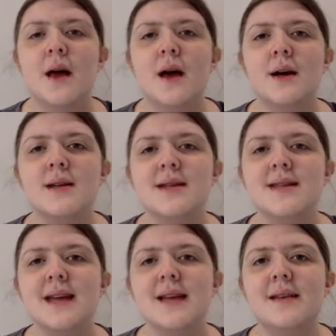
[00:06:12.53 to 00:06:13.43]

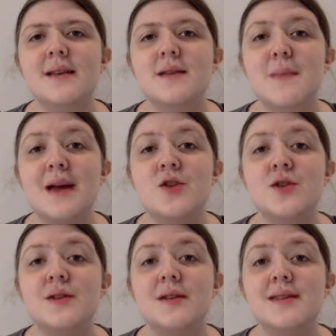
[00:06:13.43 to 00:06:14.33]
Consent is mentioned
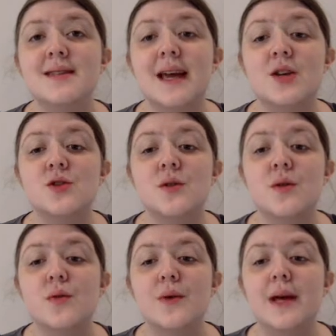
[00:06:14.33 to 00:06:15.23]
in section
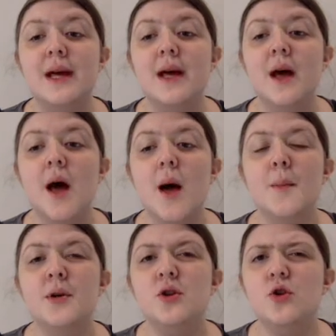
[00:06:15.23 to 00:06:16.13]
3, but
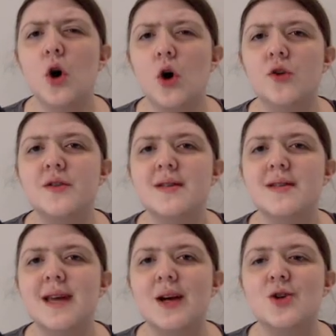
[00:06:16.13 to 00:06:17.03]
not in
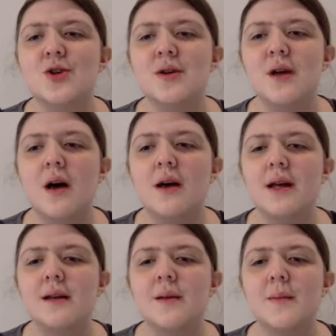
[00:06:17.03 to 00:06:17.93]
section 9.
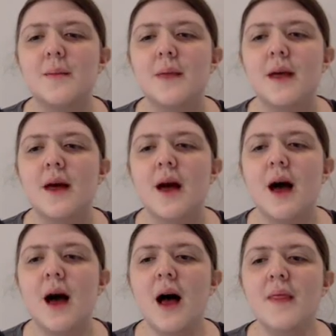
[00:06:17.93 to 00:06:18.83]

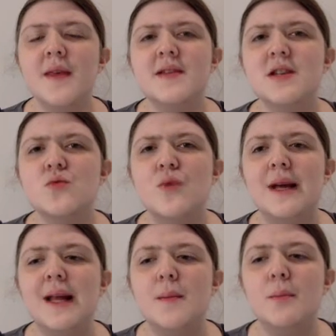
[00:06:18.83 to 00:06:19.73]
And this is
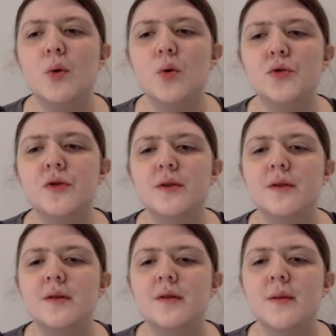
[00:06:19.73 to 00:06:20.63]
really
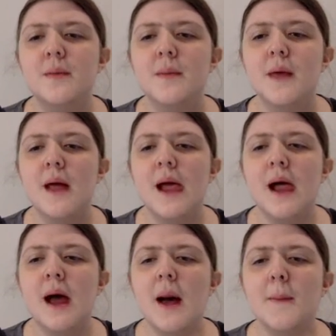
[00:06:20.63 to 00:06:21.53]
important.
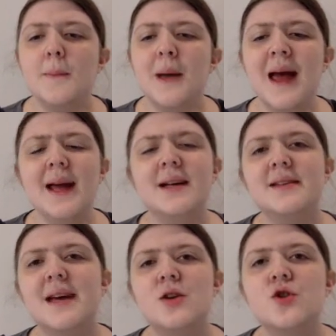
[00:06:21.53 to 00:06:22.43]
Paying
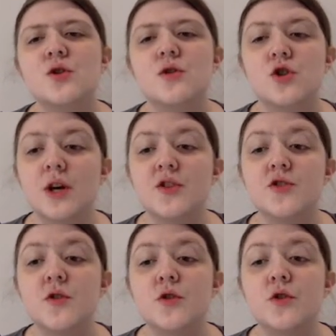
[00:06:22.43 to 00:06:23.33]
attention just to
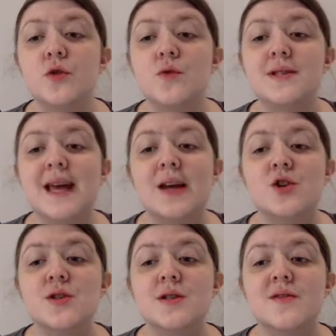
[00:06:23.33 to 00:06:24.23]
the two
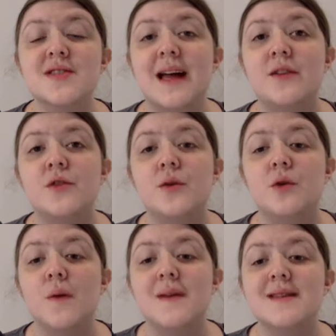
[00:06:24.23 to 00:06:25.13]
sections of statute on
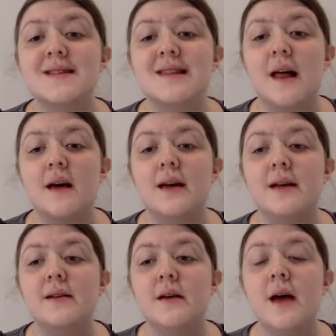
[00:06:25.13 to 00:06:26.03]
this slide,
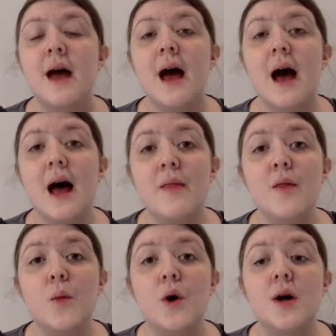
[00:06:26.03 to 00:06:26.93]
and the
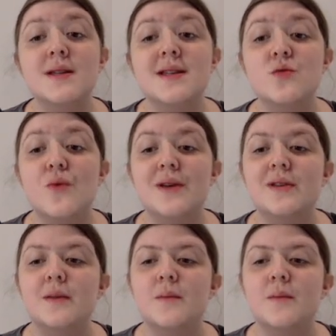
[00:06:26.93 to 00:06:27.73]
words as written,